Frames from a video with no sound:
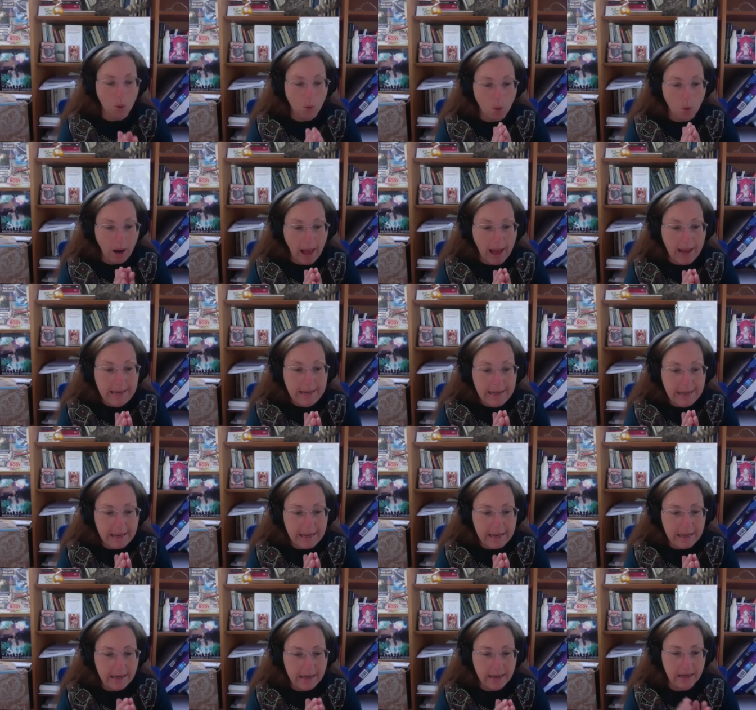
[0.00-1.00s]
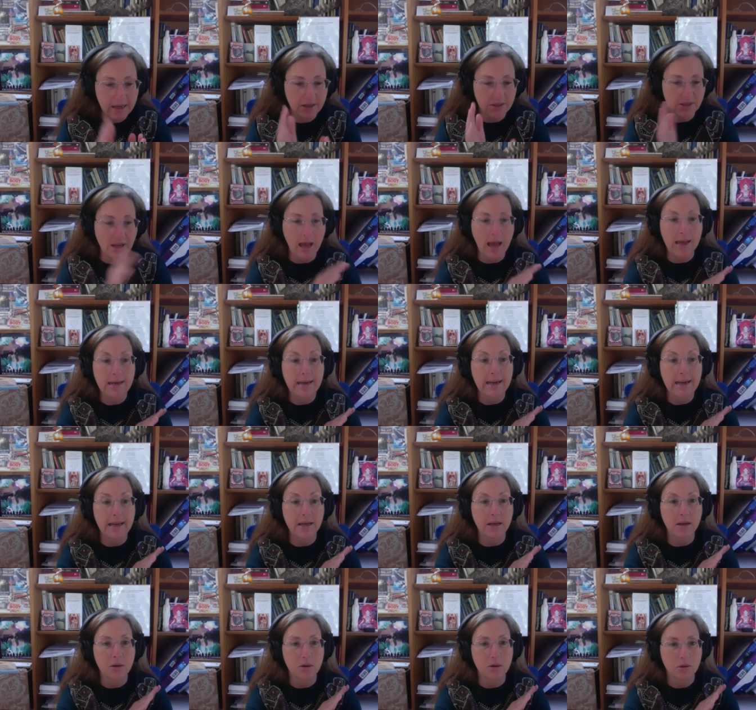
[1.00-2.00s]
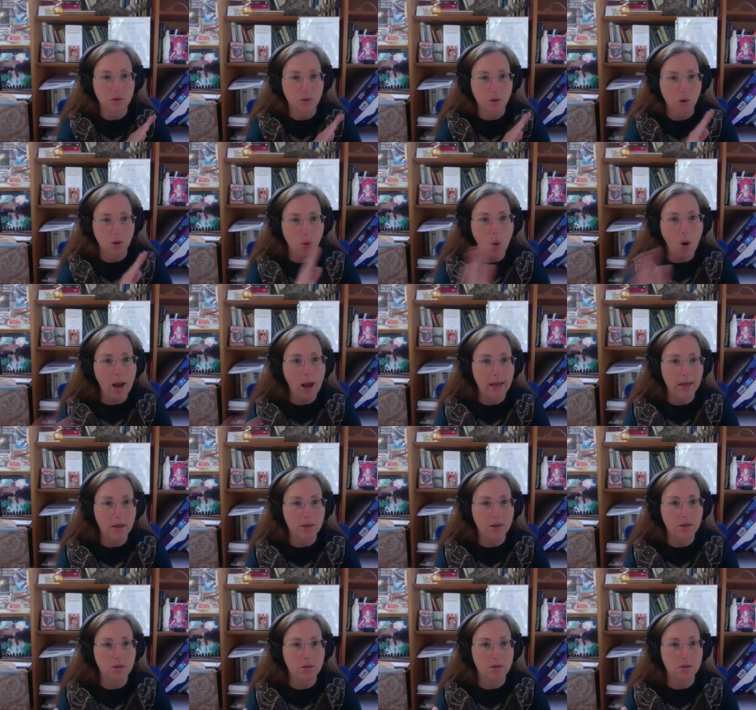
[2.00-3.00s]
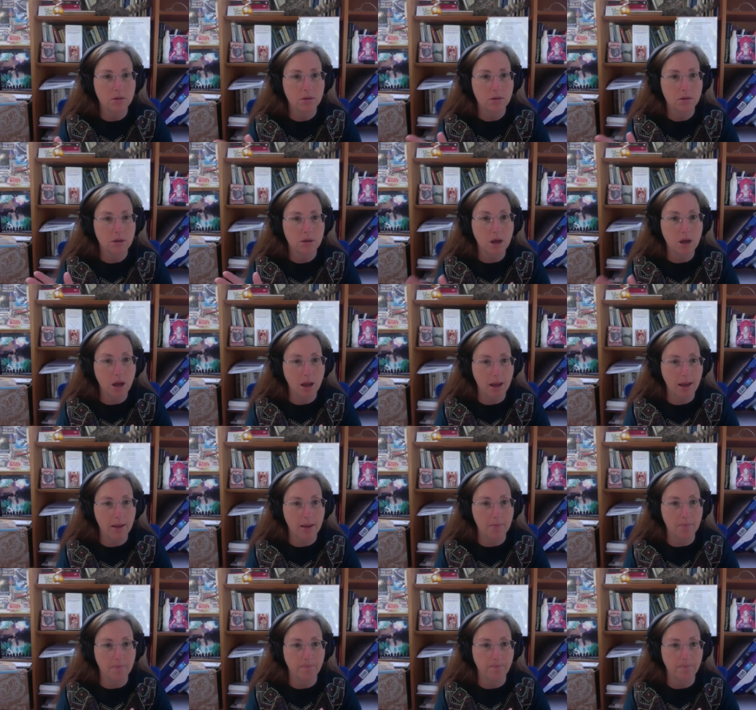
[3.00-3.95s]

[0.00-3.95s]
what I need is quiet time,